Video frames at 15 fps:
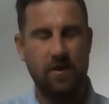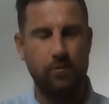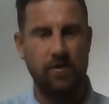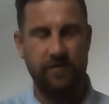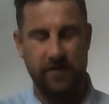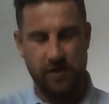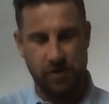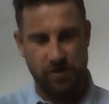
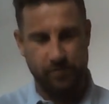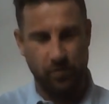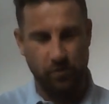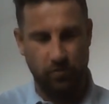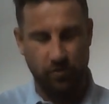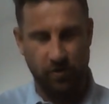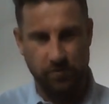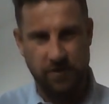within small
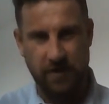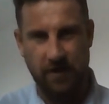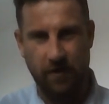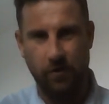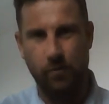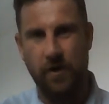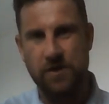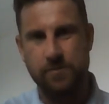groups. So
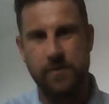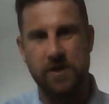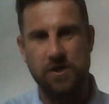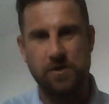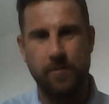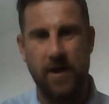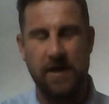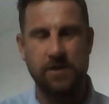there'll always be a
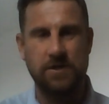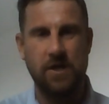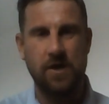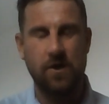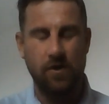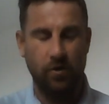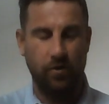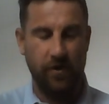space
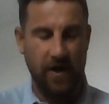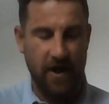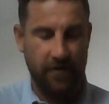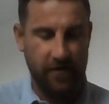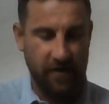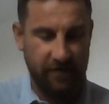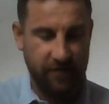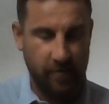or an
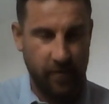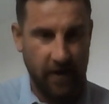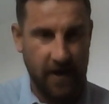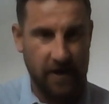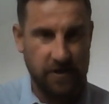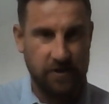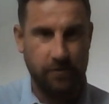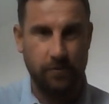area for
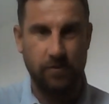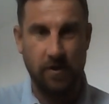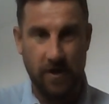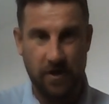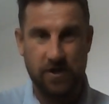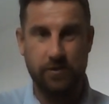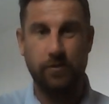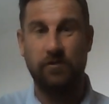players to
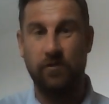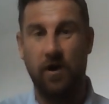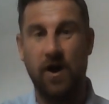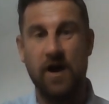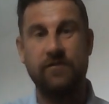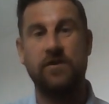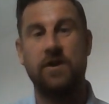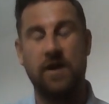
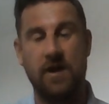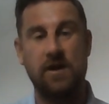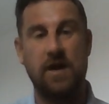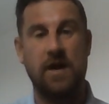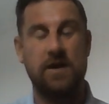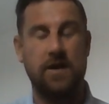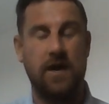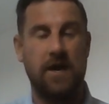arrive
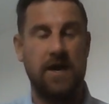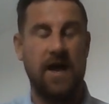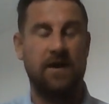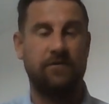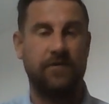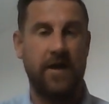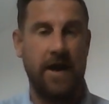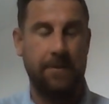and
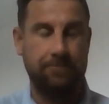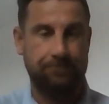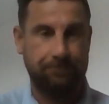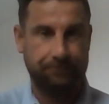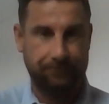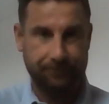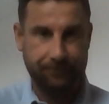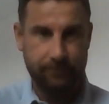have that
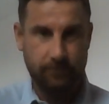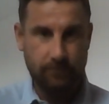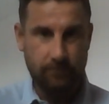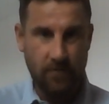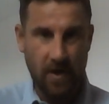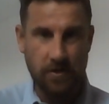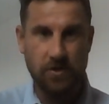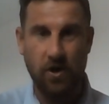
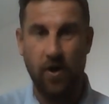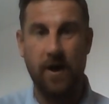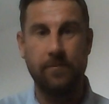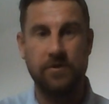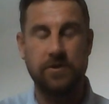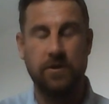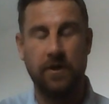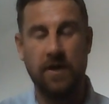time
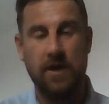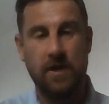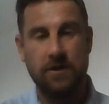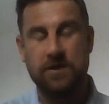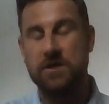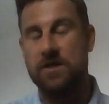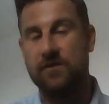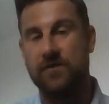to
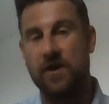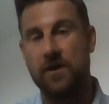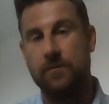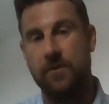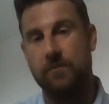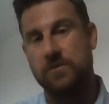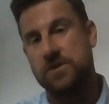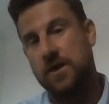develop
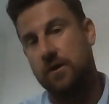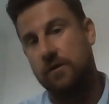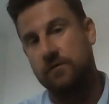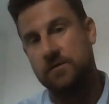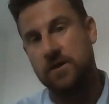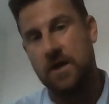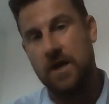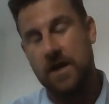
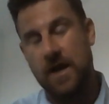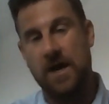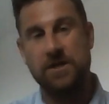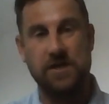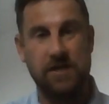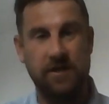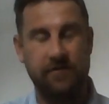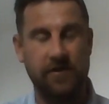themselves as
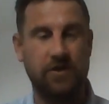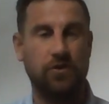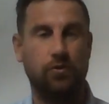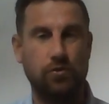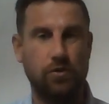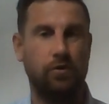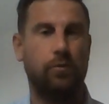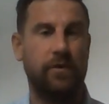
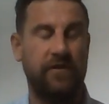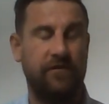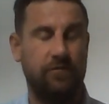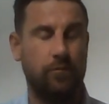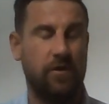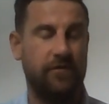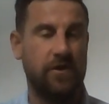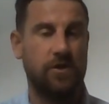individuals or
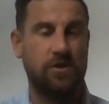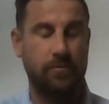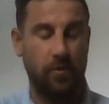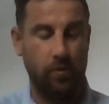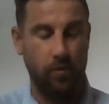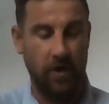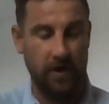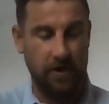within
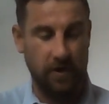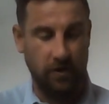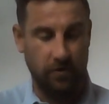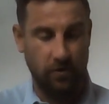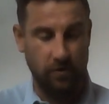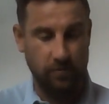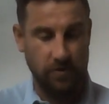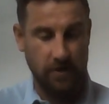small working
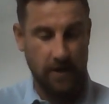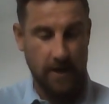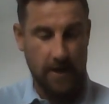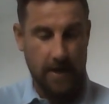groups.